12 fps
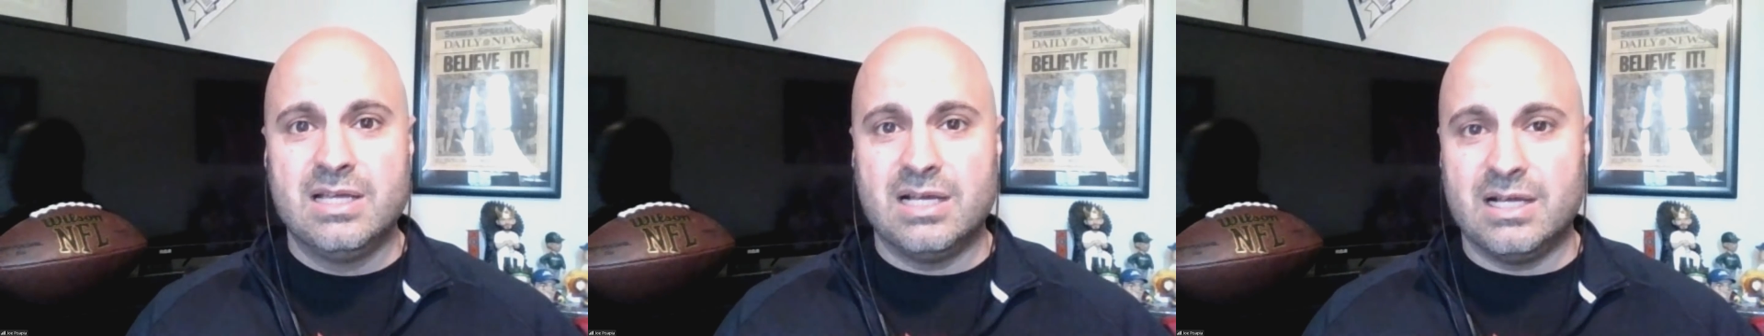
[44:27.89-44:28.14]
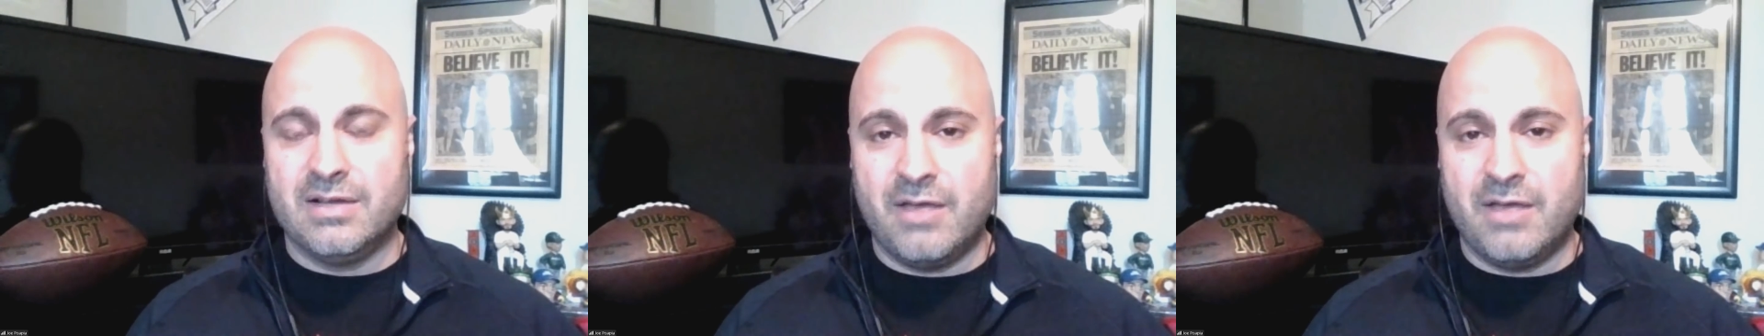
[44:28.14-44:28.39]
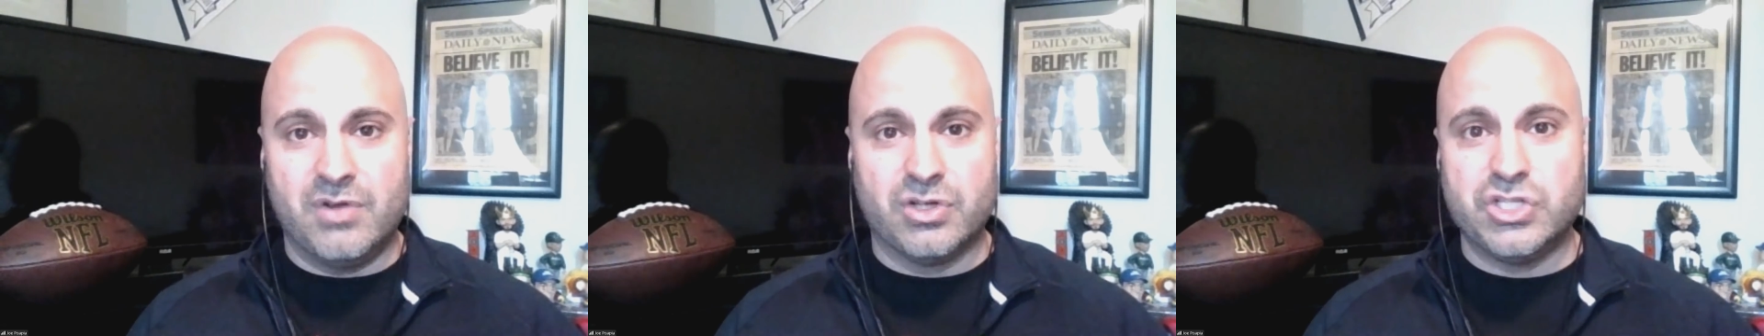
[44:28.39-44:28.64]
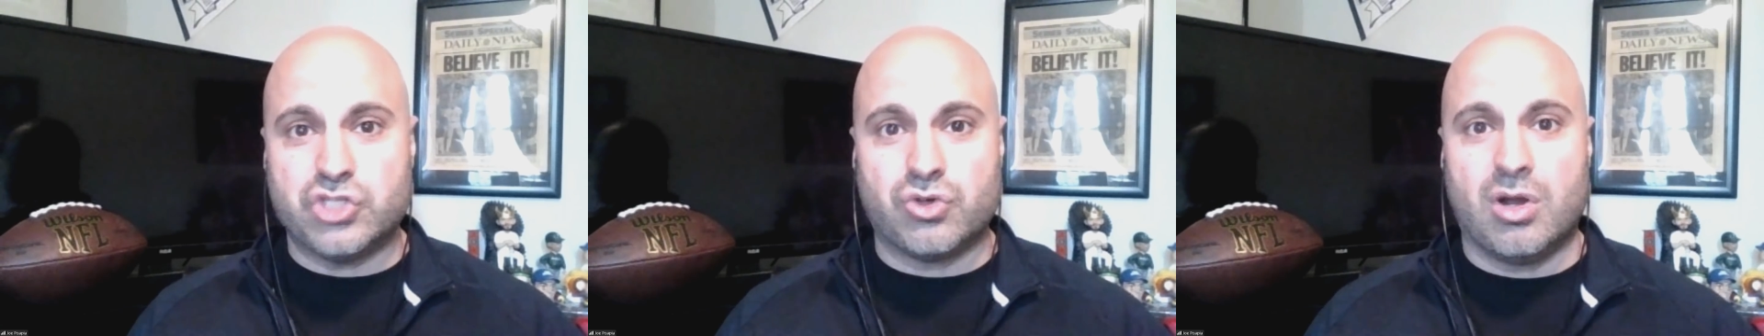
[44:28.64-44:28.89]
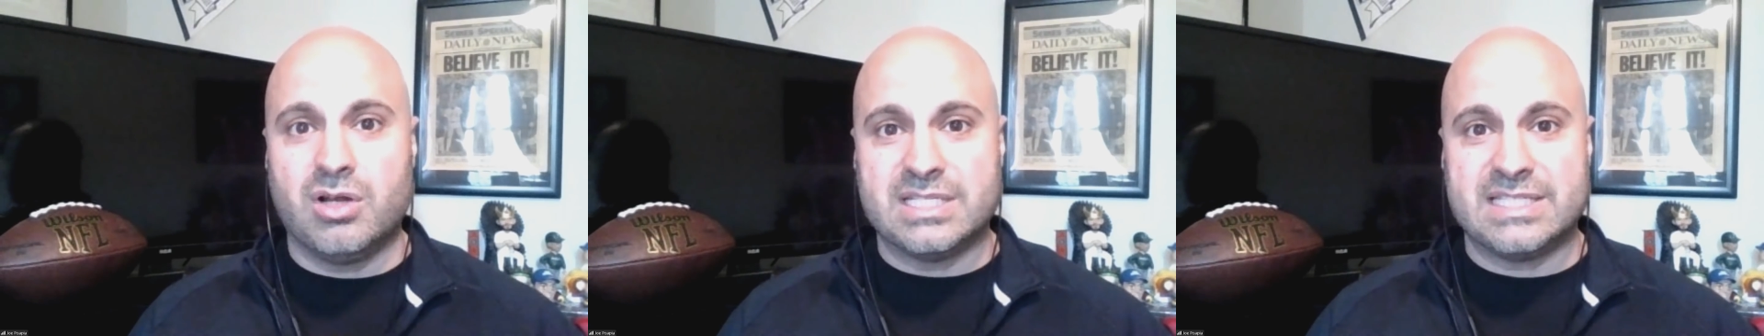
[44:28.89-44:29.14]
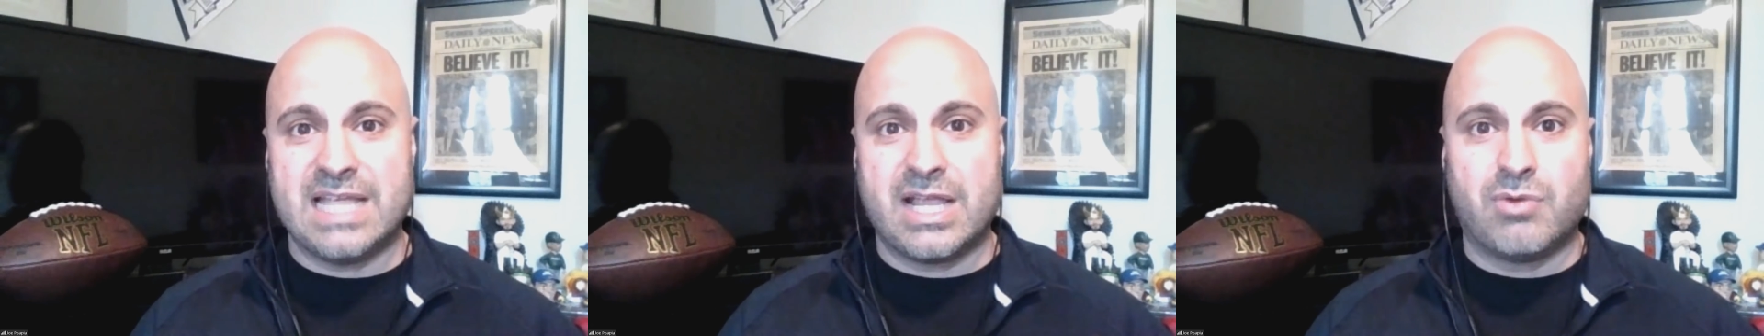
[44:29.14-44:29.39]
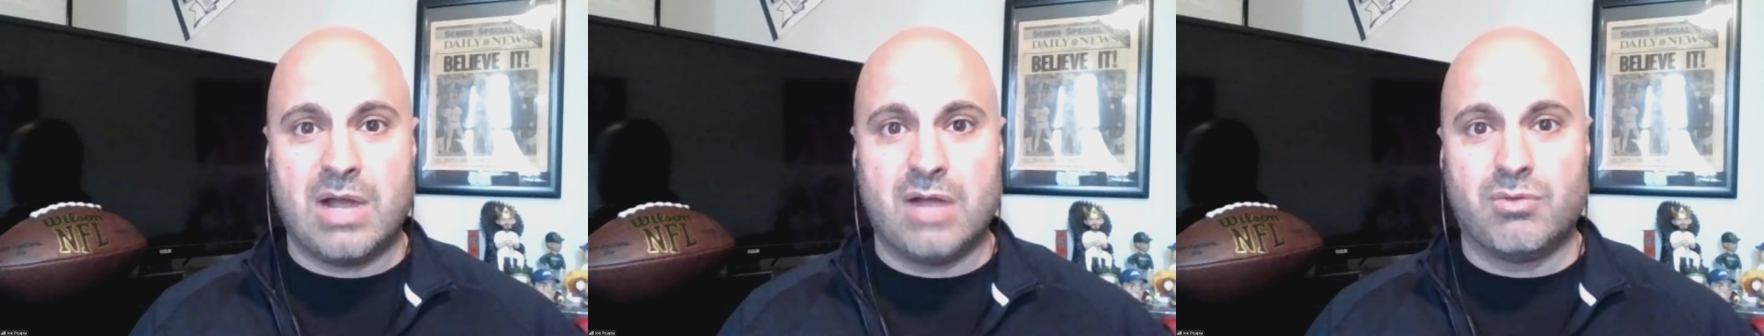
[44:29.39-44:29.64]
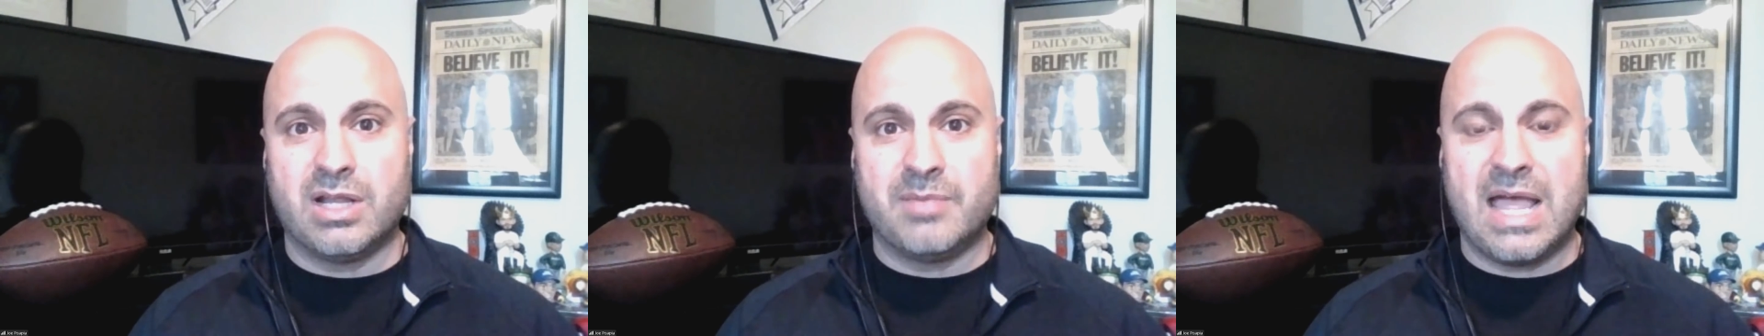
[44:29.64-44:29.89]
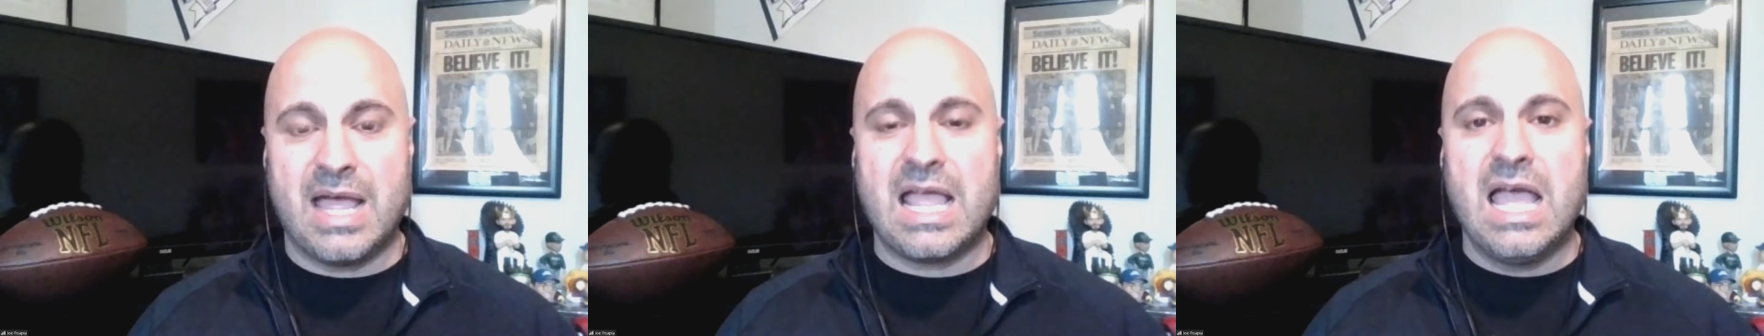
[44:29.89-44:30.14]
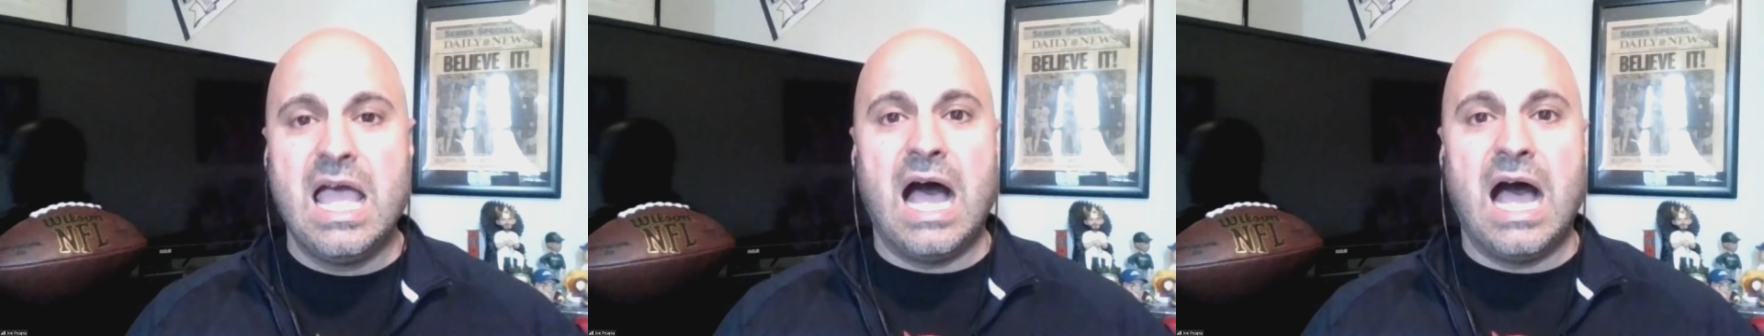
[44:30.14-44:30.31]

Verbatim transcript: a very strong second-round running back.